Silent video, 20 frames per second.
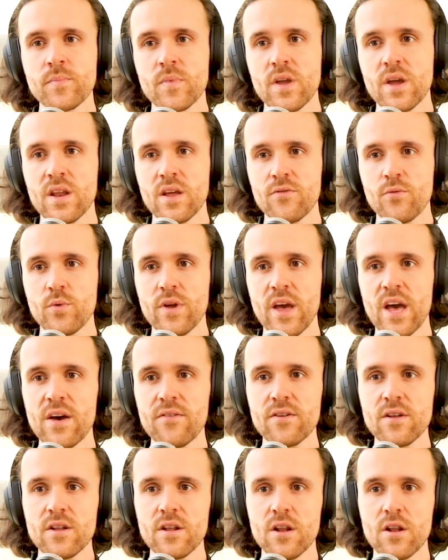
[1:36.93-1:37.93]
And if we have
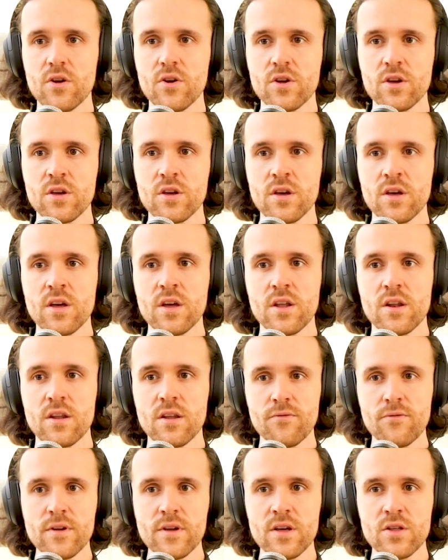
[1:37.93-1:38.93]
another look,
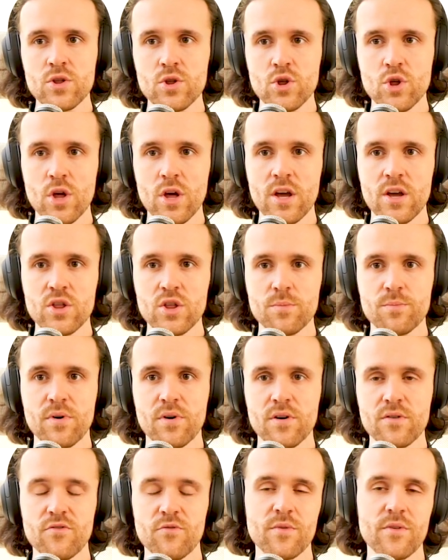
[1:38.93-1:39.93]
nothing has changed
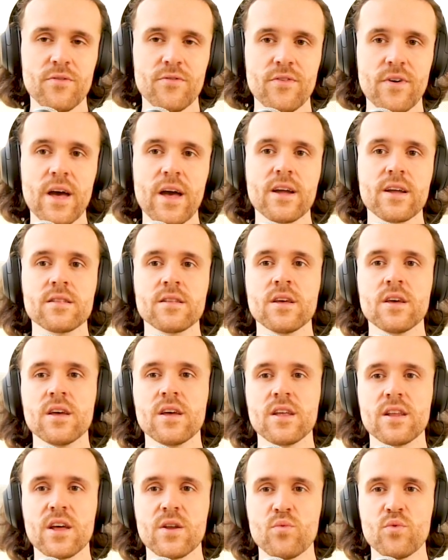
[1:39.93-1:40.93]
apart from the fact
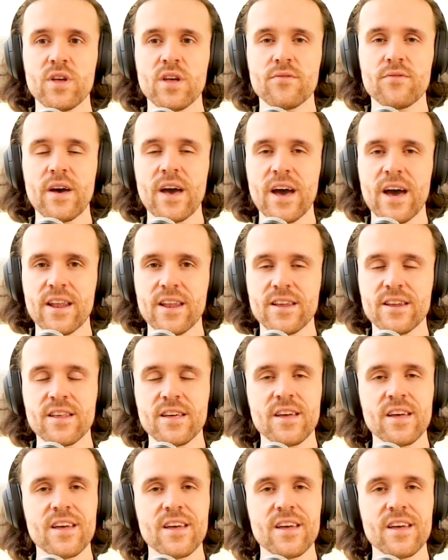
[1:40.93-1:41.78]
that we have added